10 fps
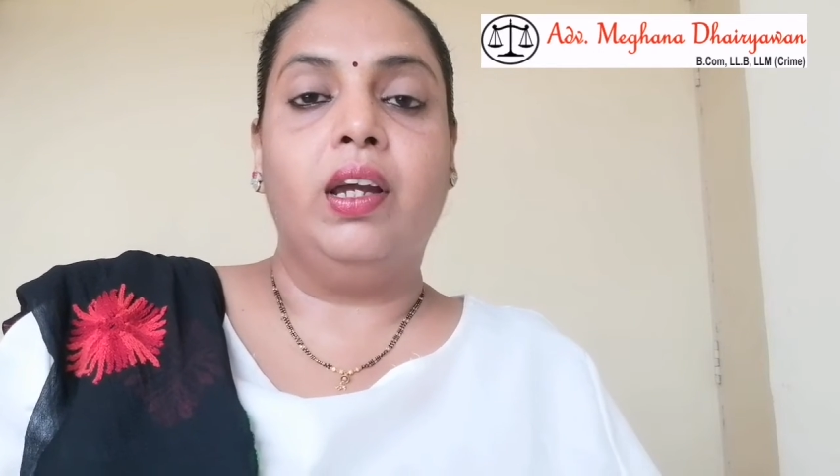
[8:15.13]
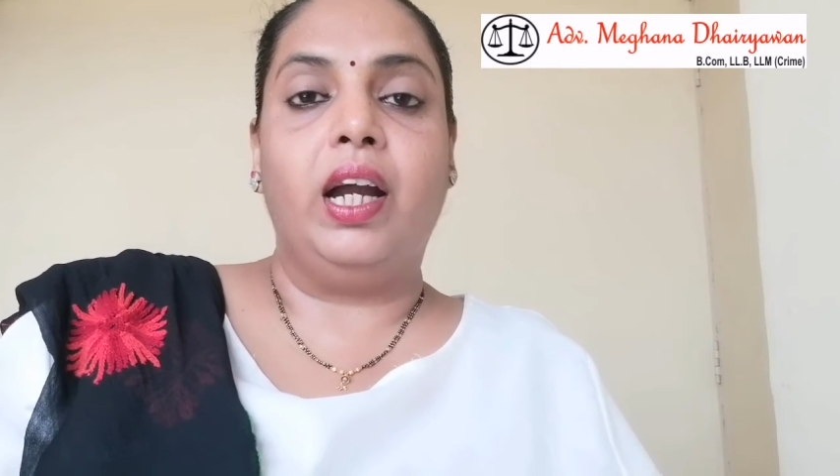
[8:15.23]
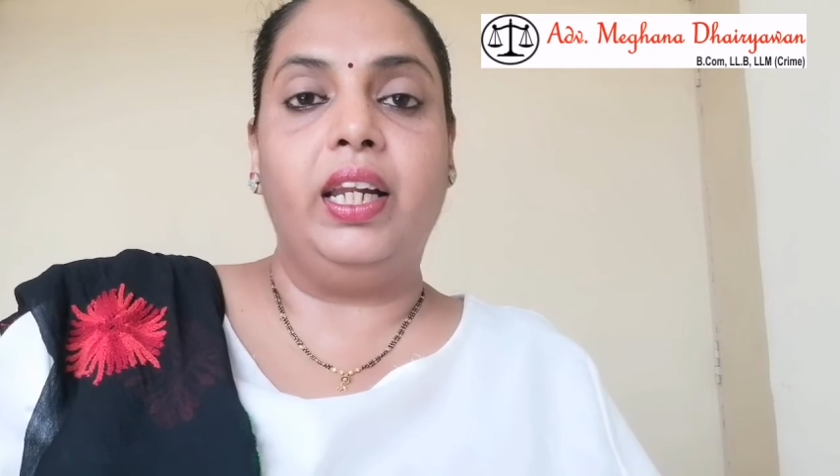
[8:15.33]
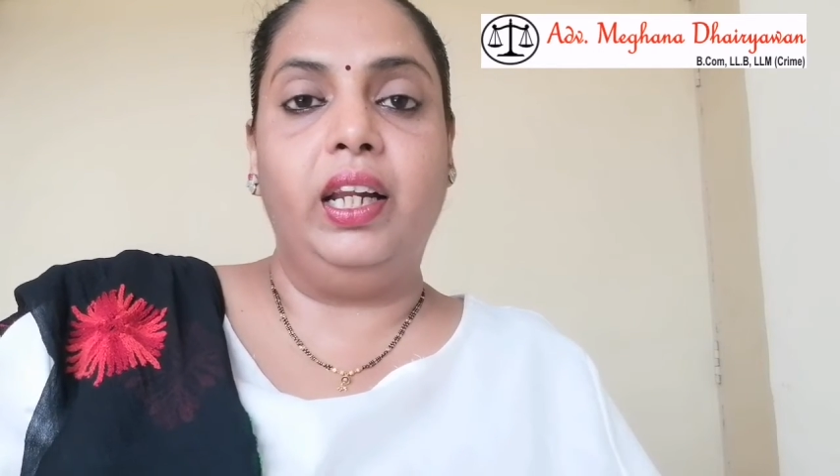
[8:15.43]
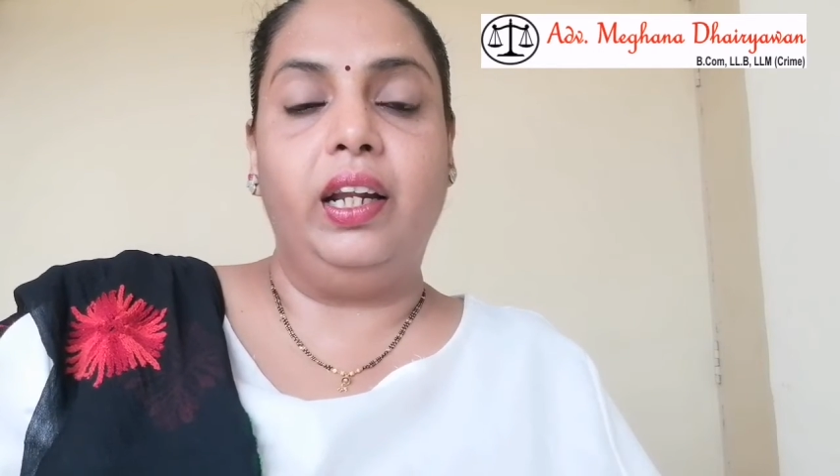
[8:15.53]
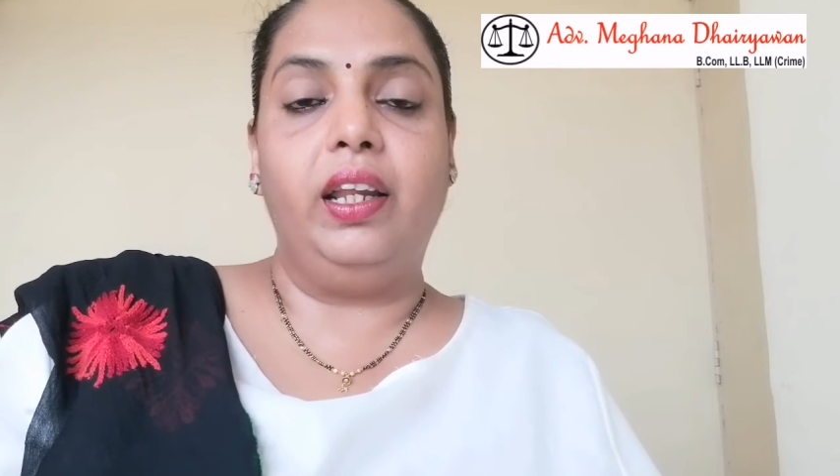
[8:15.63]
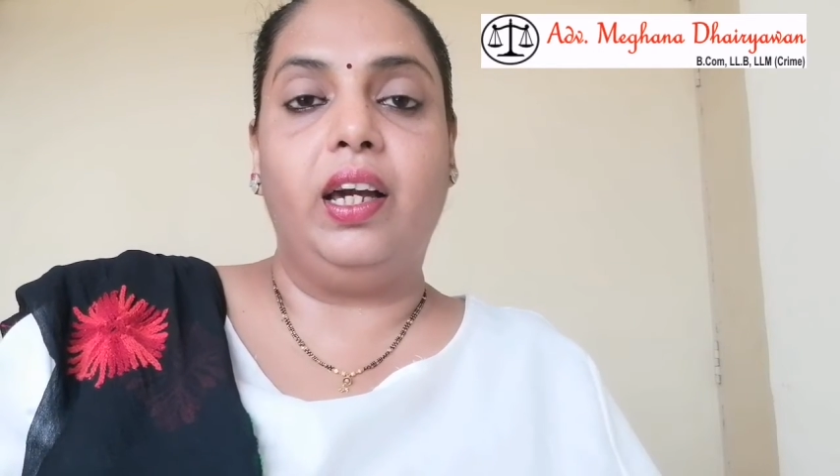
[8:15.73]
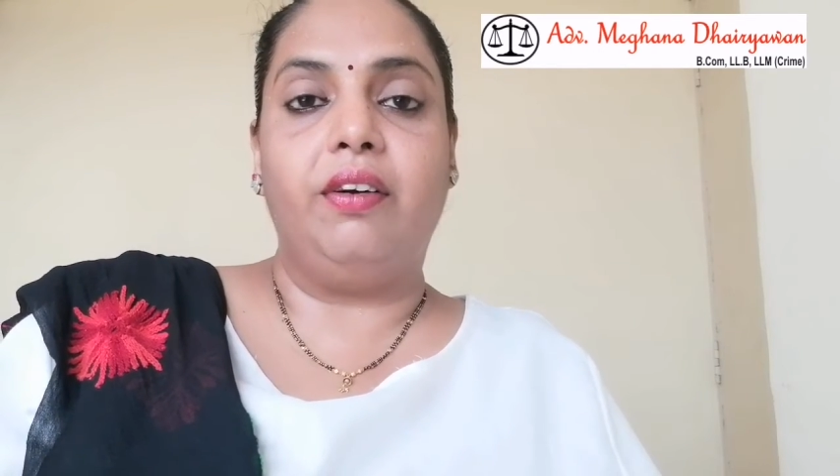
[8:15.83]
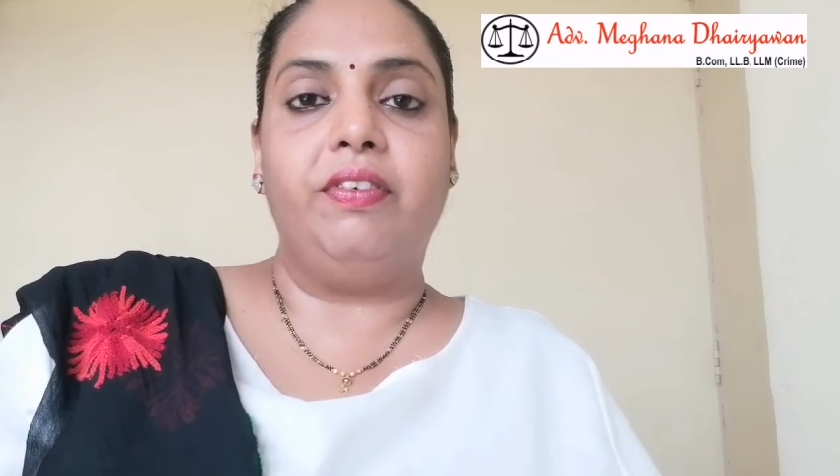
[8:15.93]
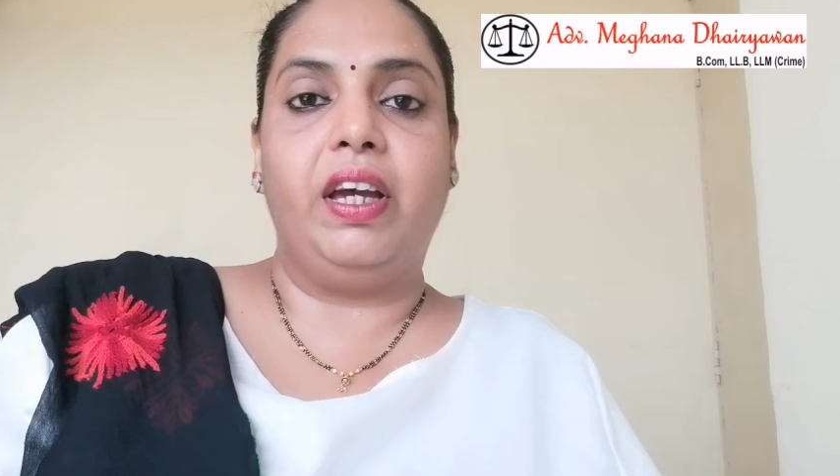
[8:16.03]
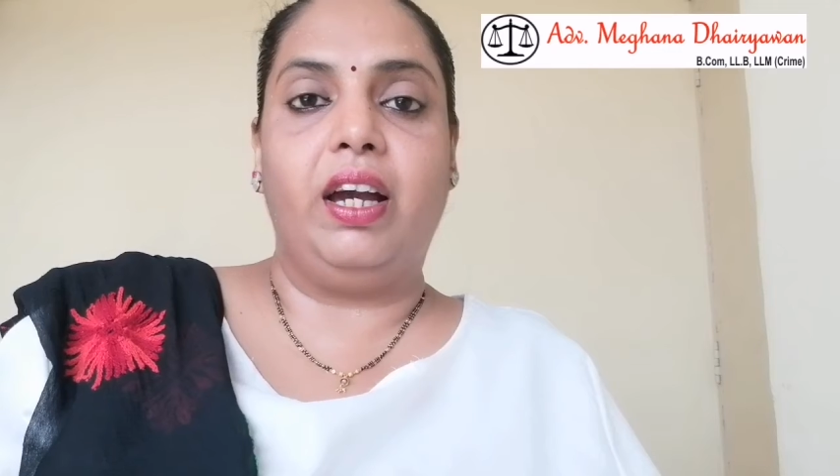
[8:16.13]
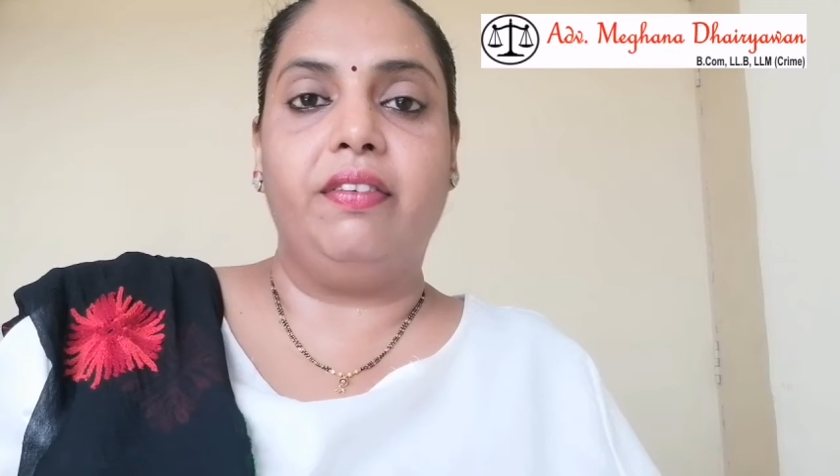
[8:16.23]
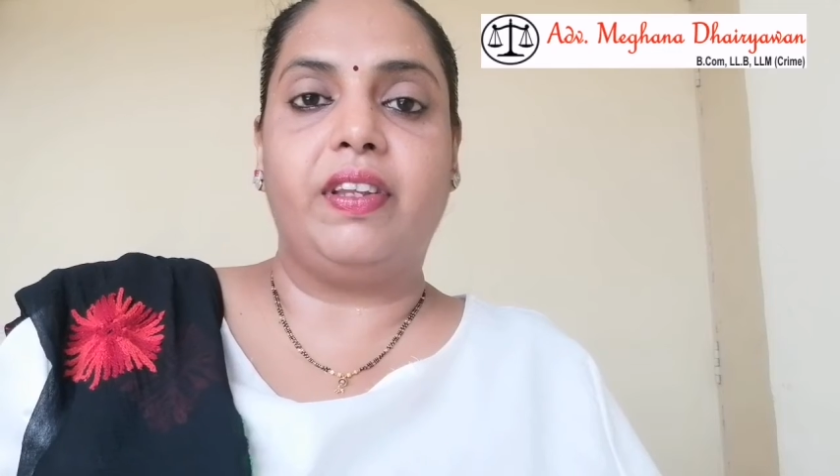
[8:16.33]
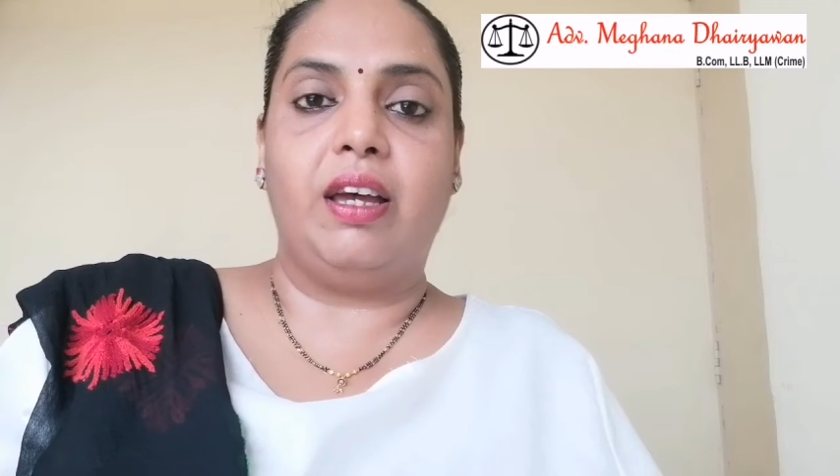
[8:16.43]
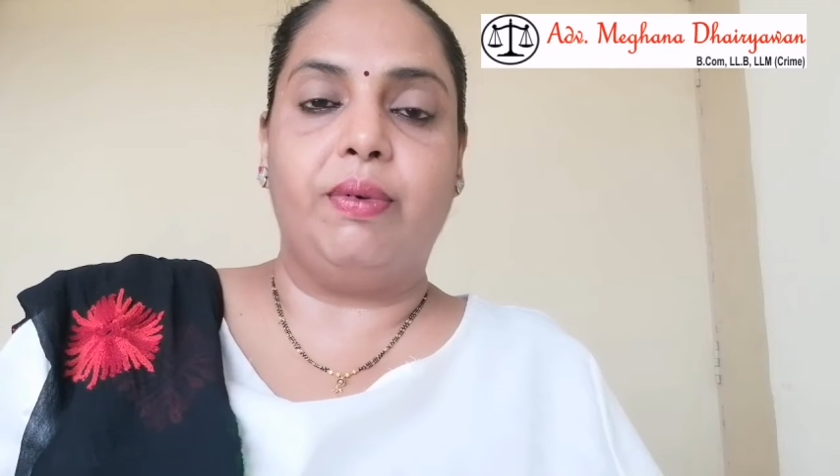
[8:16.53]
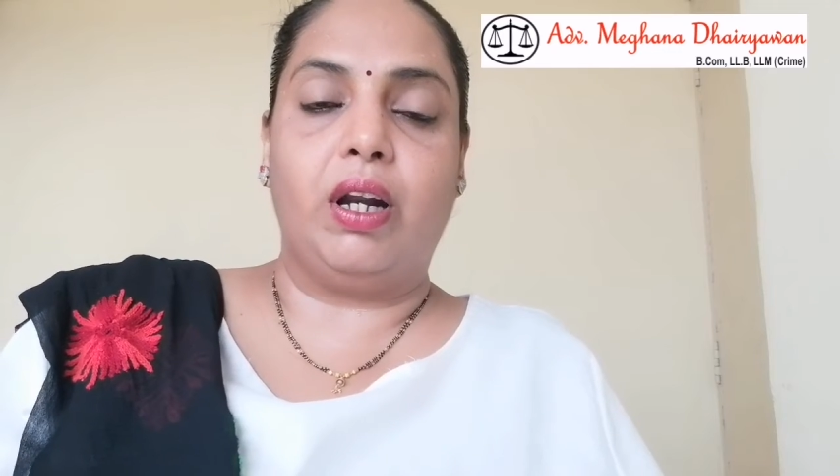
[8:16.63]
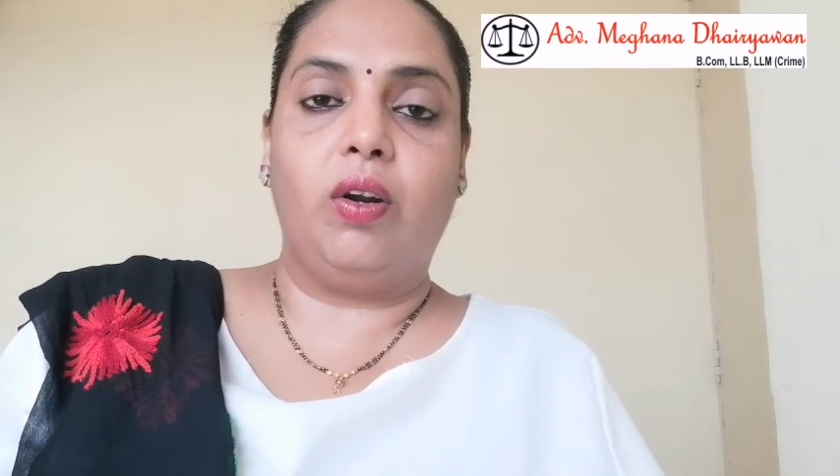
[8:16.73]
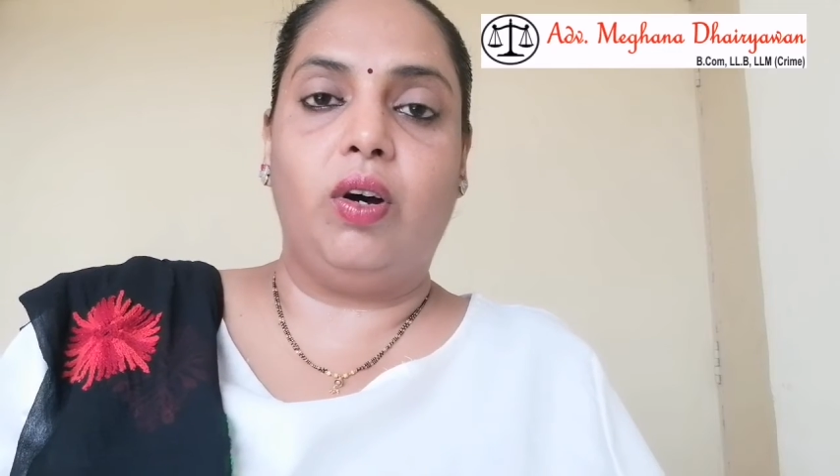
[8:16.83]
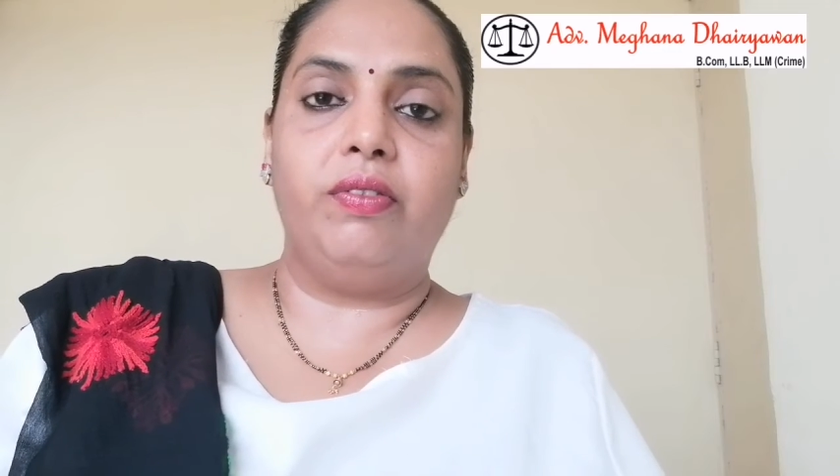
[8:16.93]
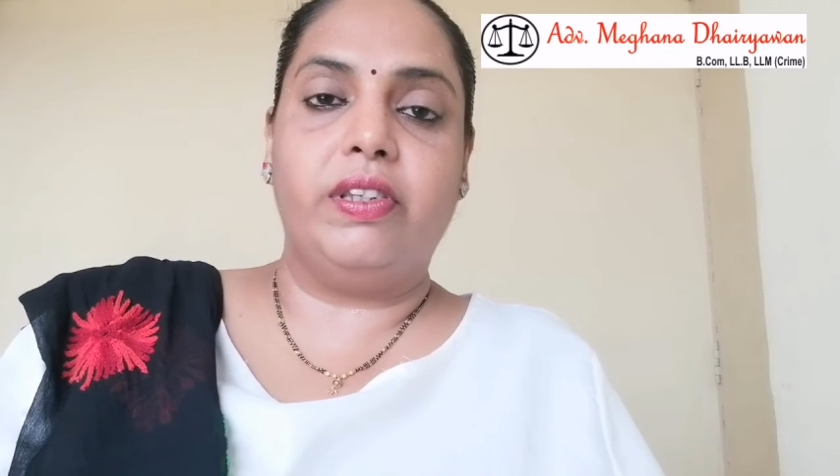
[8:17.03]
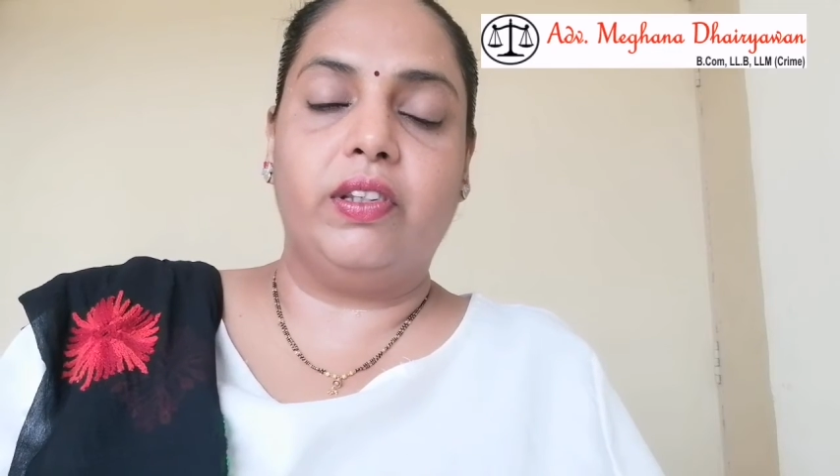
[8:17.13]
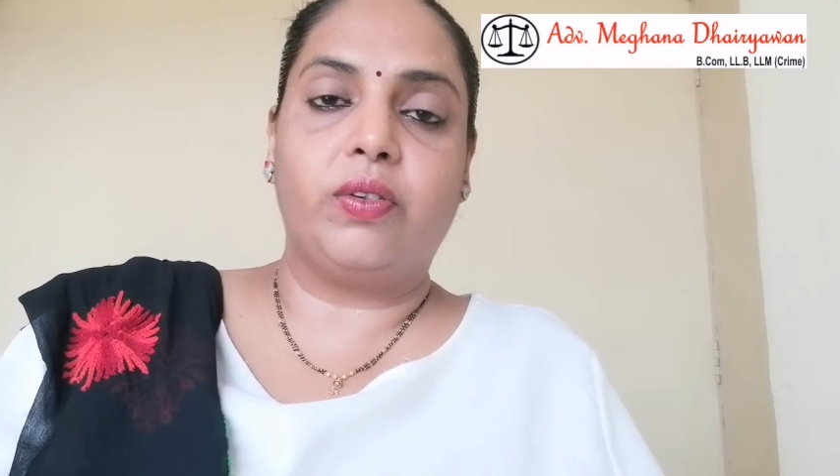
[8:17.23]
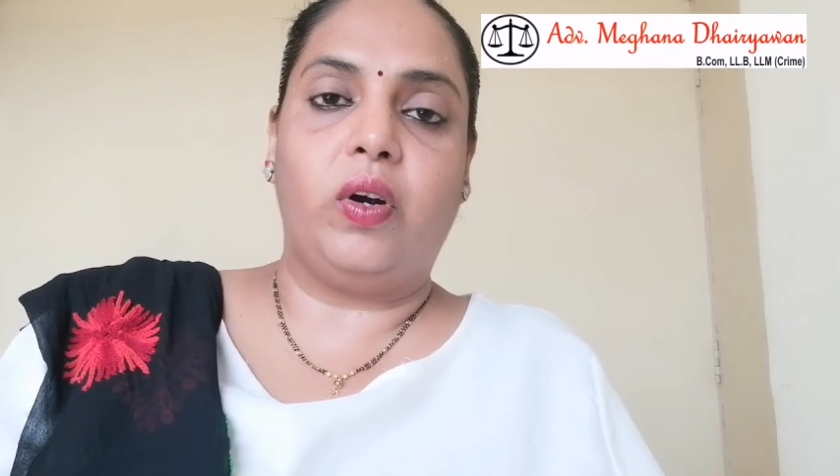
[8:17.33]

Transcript: And in India, we have cyber law which is